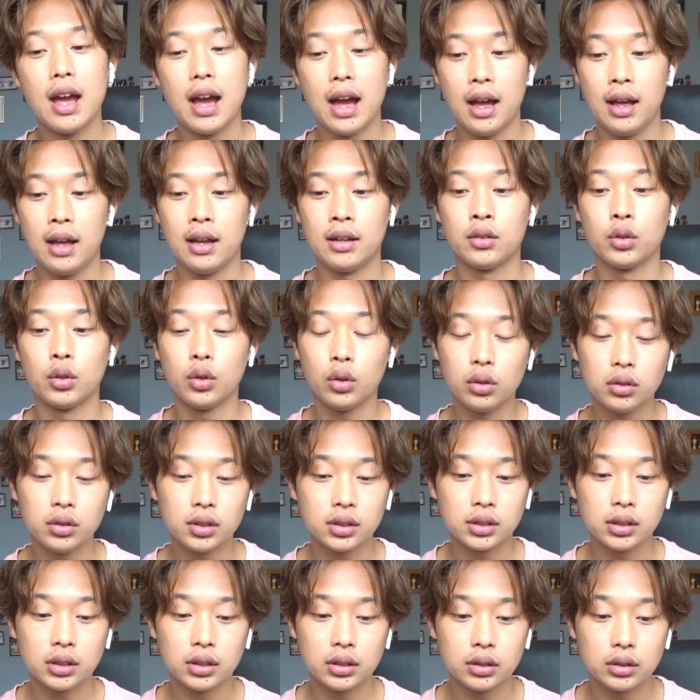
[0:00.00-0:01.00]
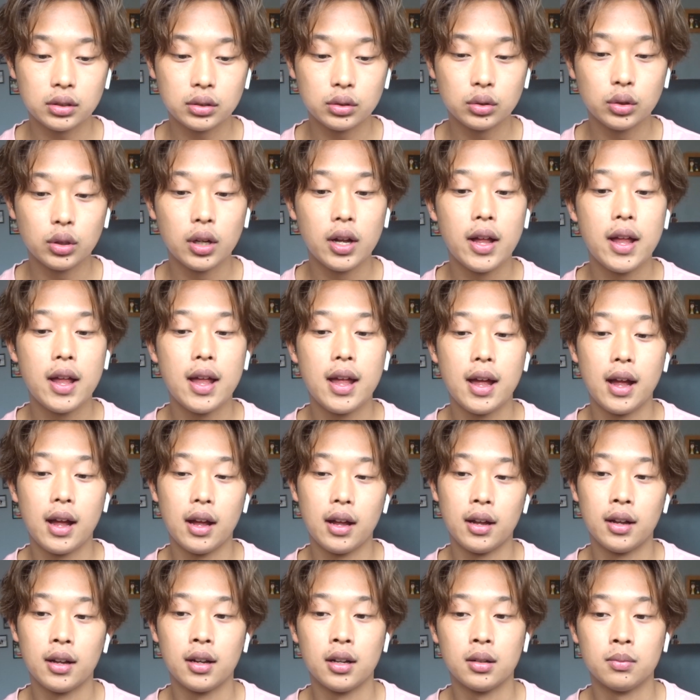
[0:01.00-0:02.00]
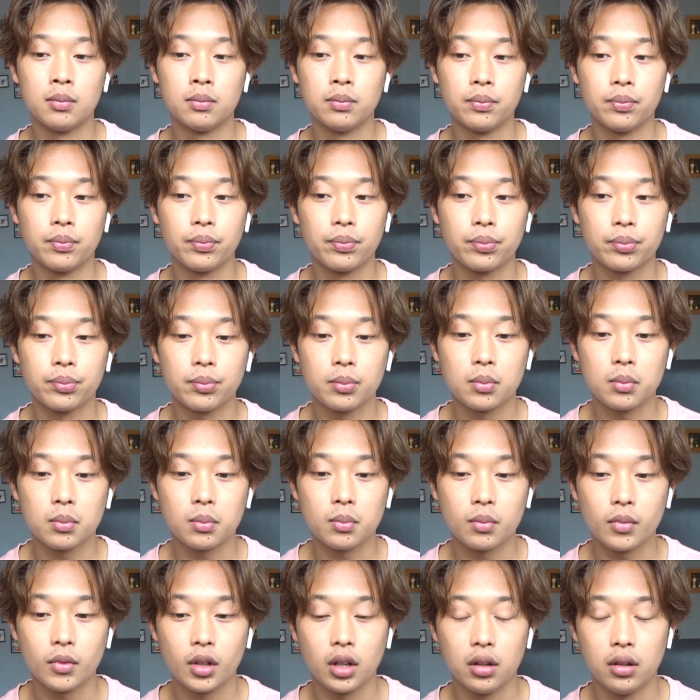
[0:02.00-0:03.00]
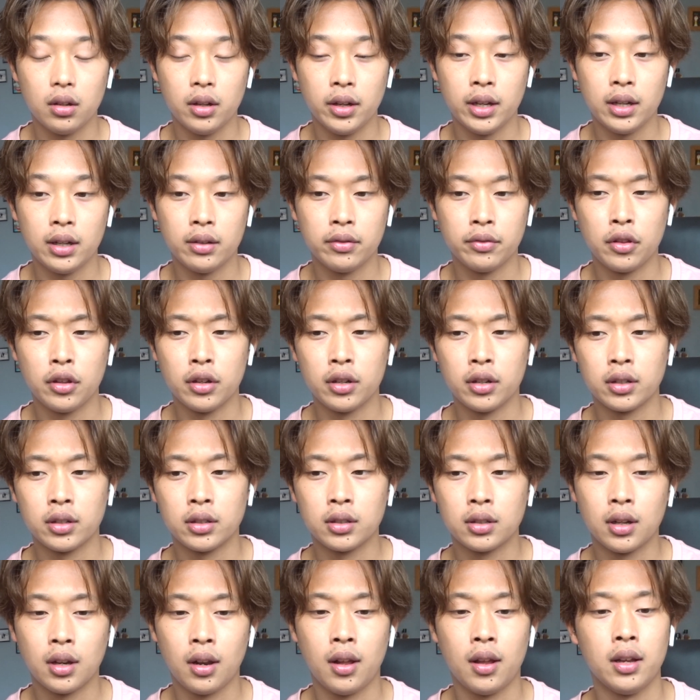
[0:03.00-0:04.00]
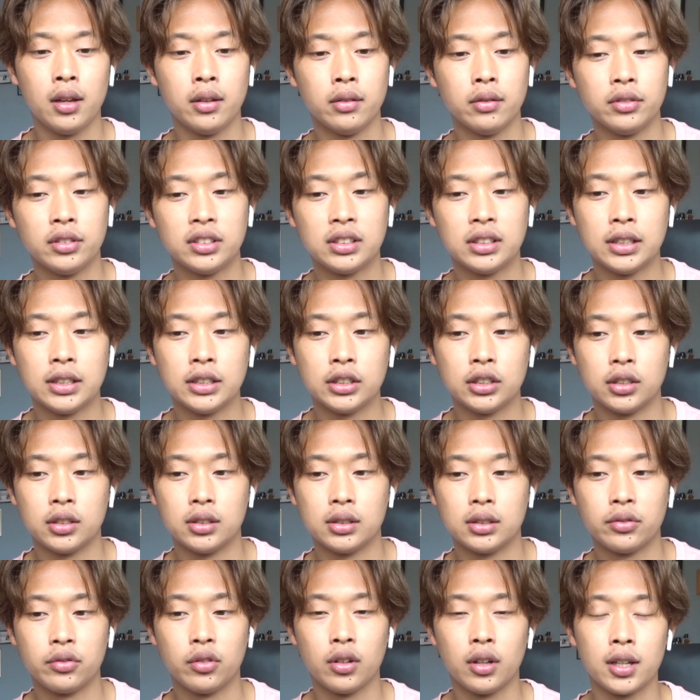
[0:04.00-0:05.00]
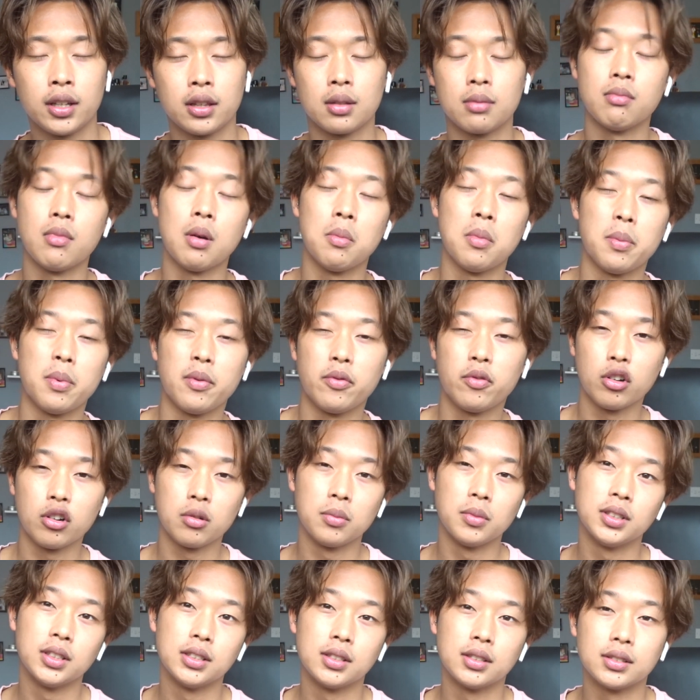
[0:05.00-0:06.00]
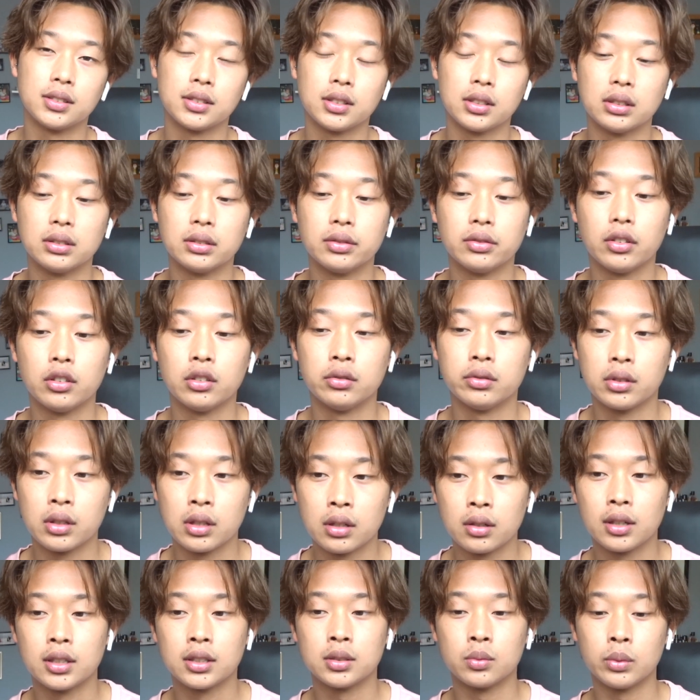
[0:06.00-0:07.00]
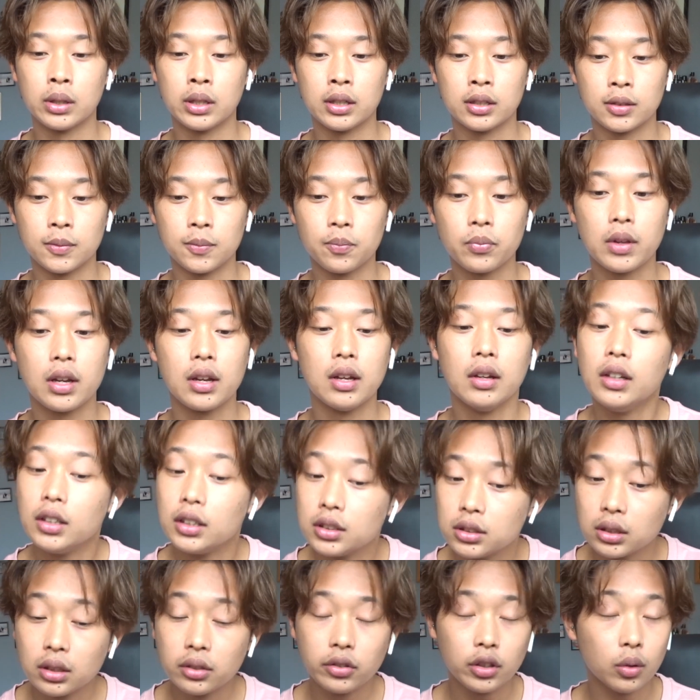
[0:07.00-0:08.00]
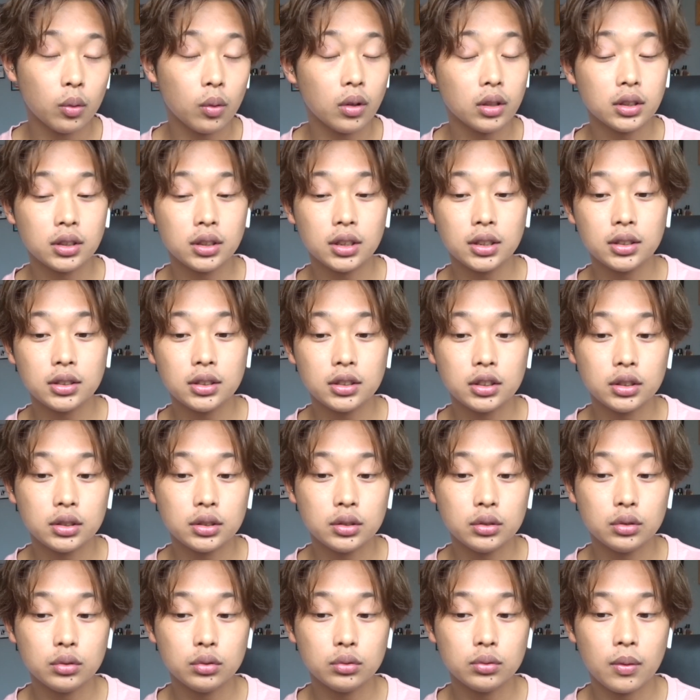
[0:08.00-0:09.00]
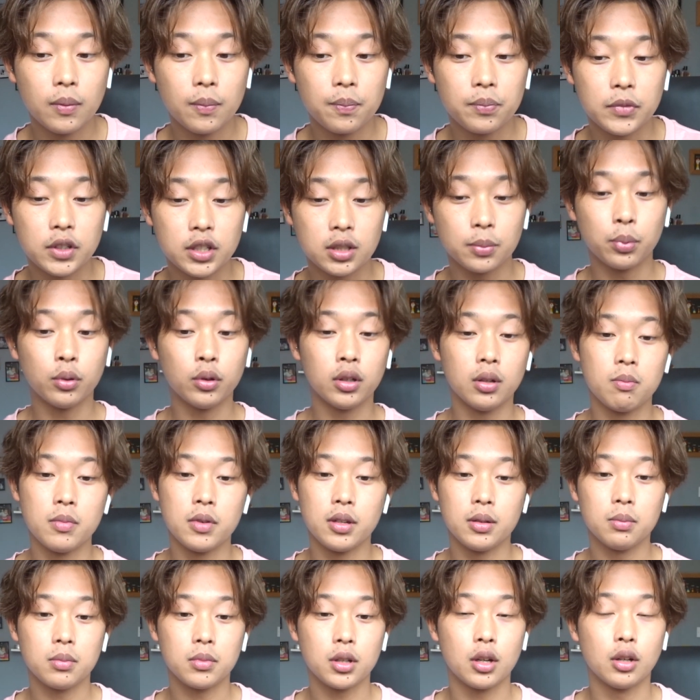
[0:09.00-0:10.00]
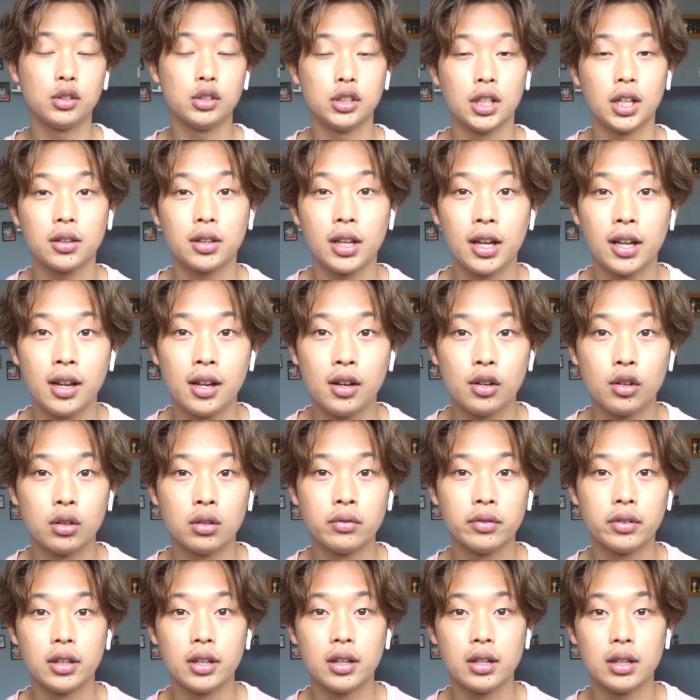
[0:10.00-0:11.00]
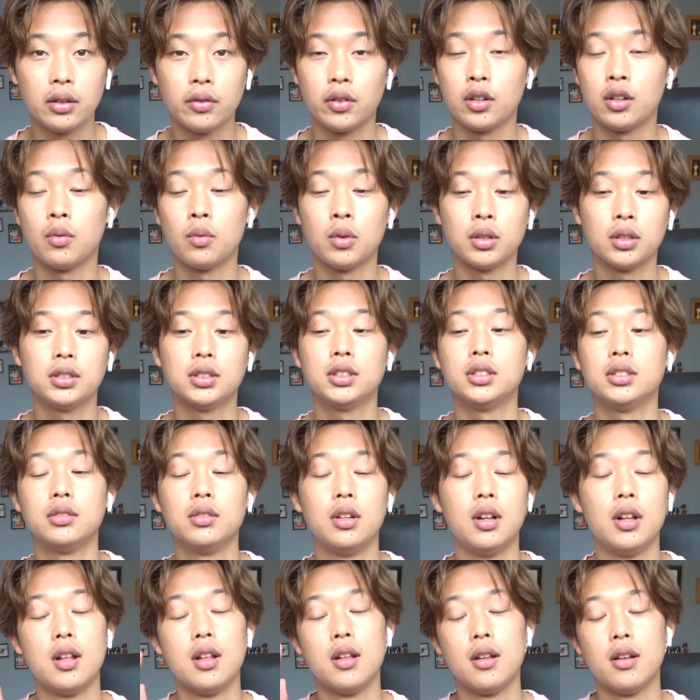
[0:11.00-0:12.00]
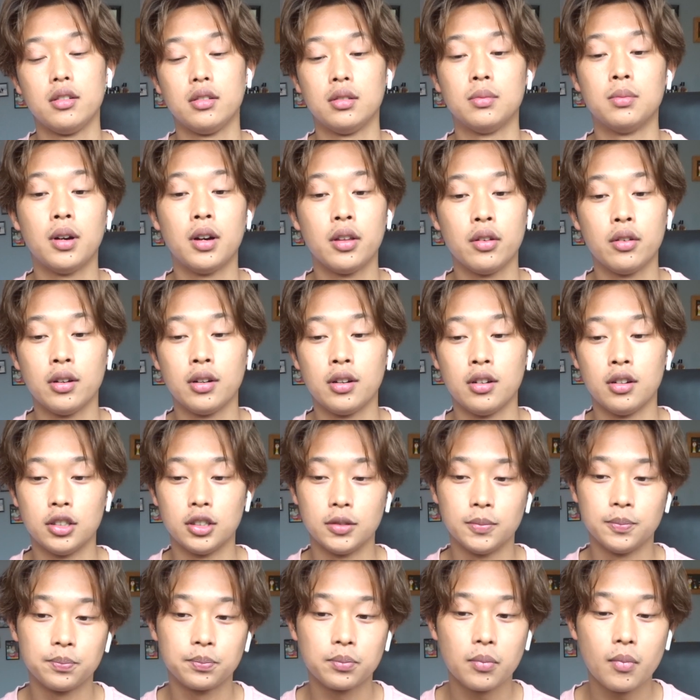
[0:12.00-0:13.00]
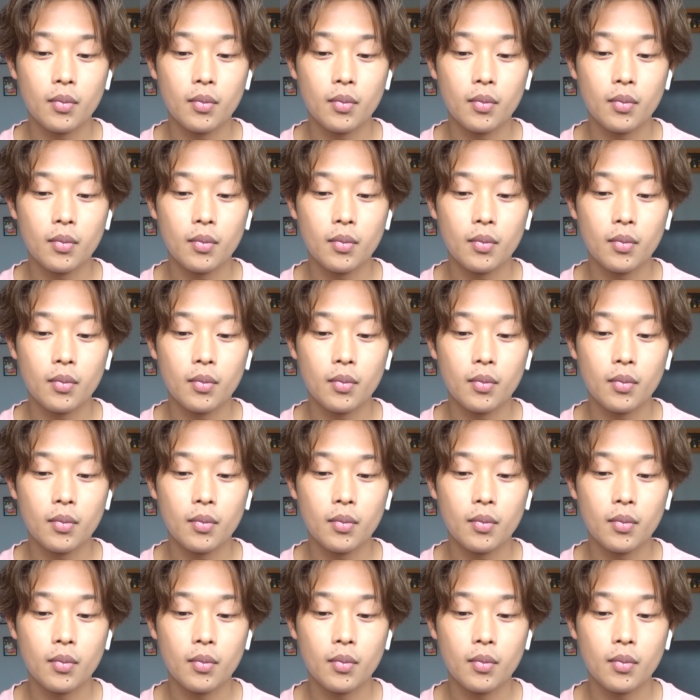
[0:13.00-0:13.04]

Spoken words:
And also I have their live stages for like the mama performances and stuff over there as well. So if you're wanting to support me, go check that out over there. If you don't want to, no bother at all.